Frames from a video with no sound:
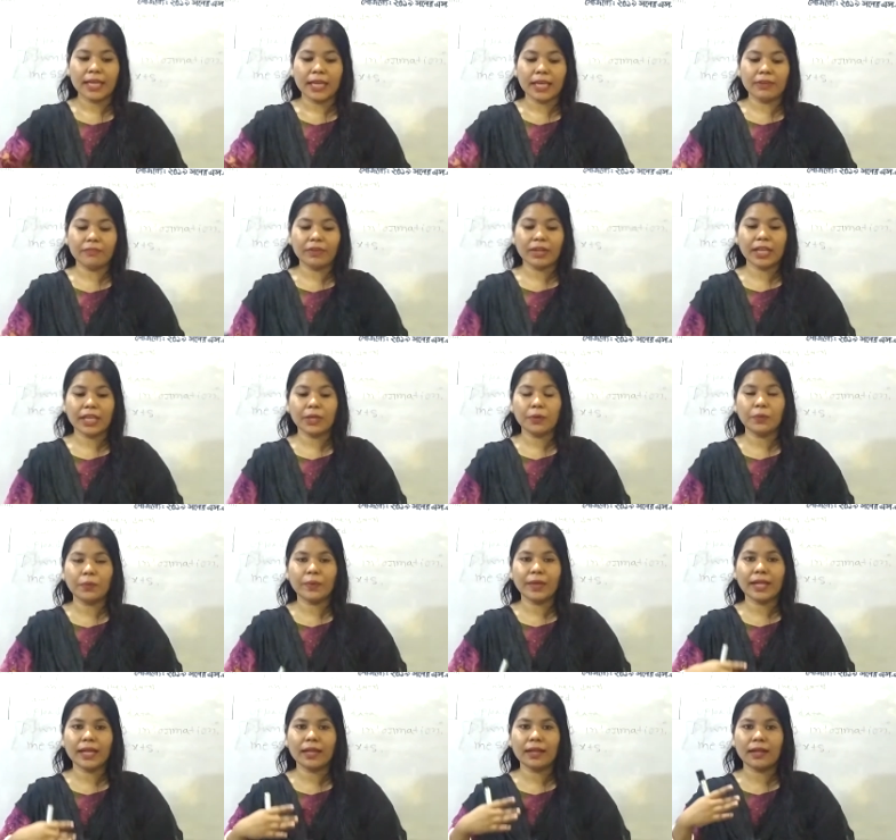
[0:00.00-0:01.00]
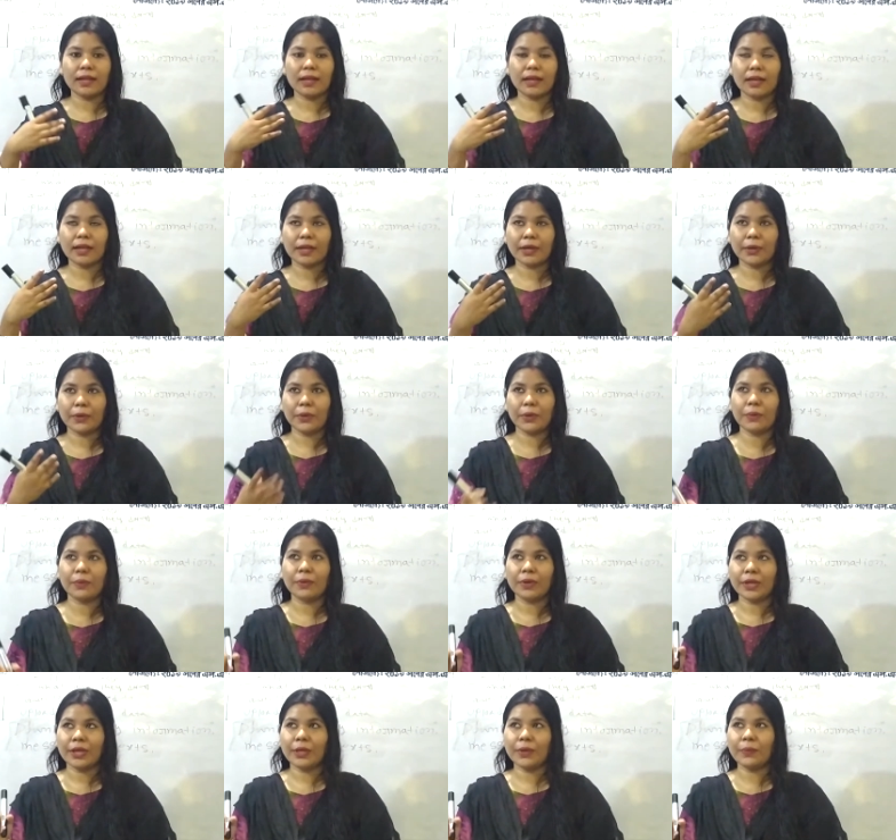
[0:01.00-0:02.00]
even you will
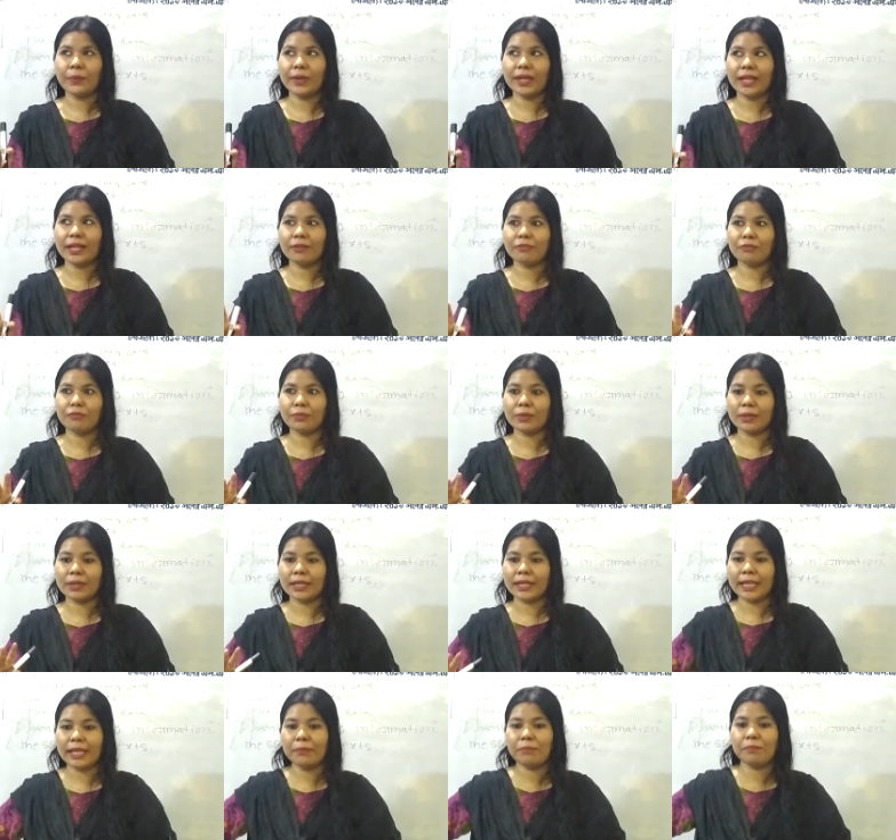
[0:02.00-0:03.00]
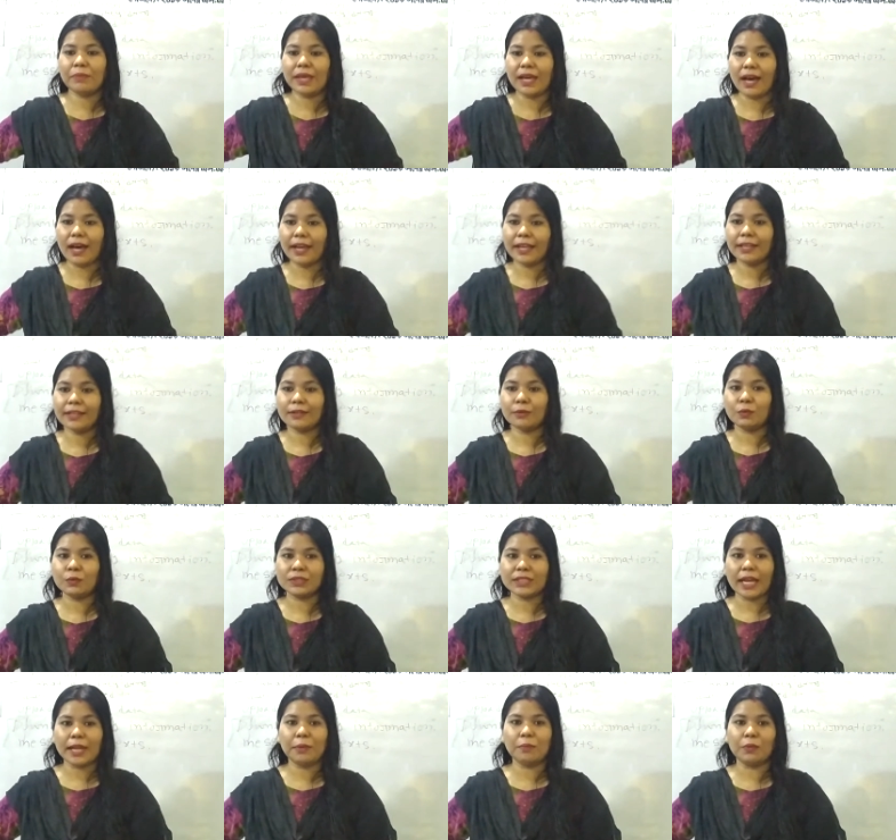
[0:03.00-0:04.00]
you will leave behind
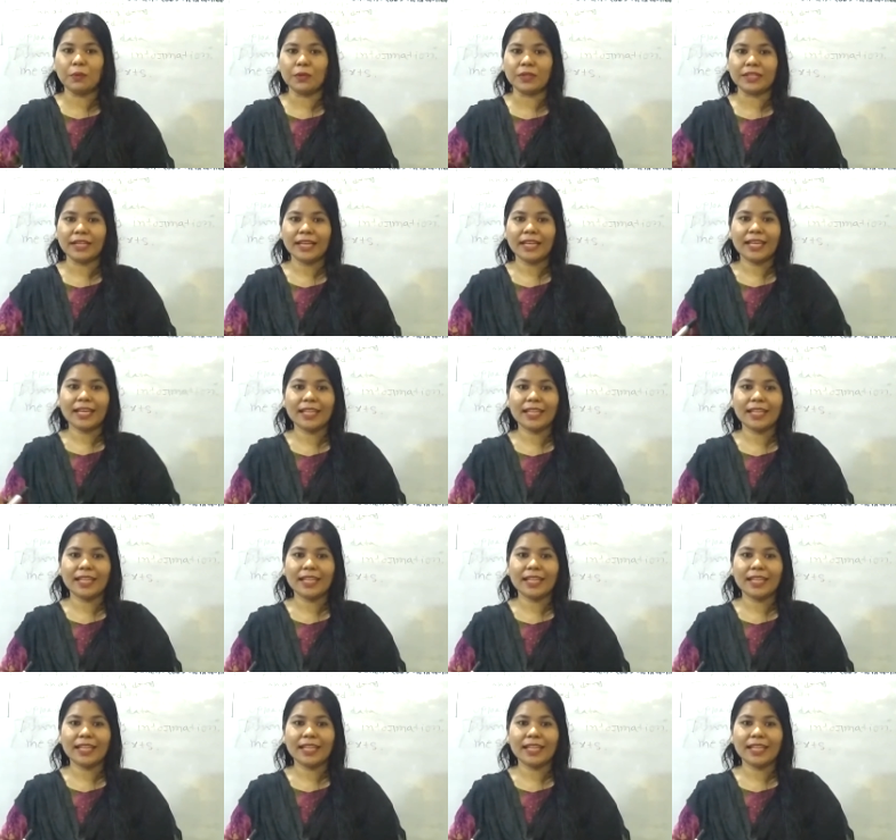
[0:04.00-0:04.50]
Usain Bolt.